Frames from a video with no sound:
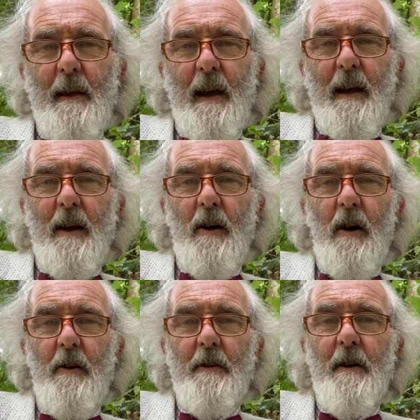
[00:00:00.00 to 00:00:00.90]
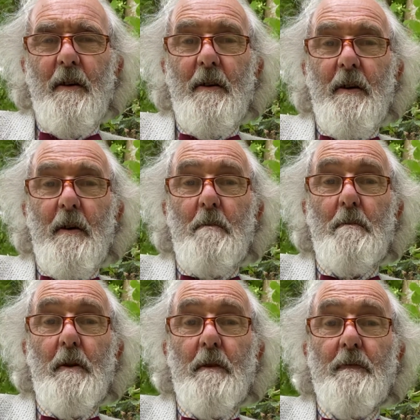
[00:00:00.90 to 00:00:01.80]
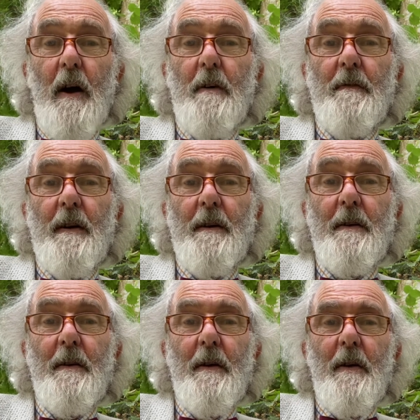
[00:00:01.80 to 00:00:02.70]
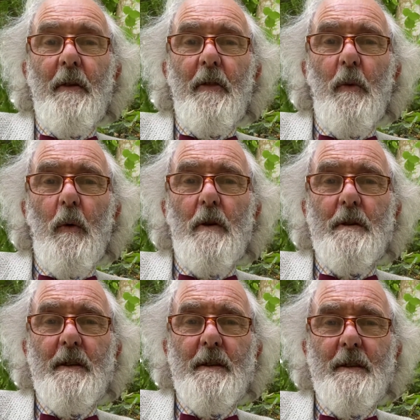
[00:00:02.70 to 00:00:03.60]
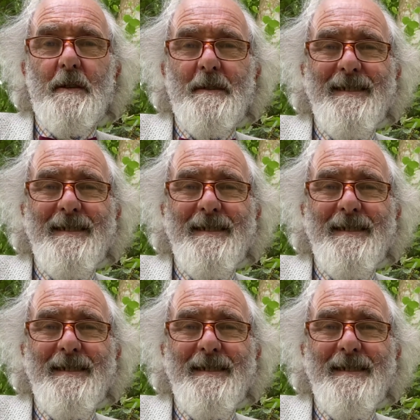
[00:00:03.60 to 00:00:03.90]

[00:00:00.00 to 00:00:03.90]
and God moved over the waters.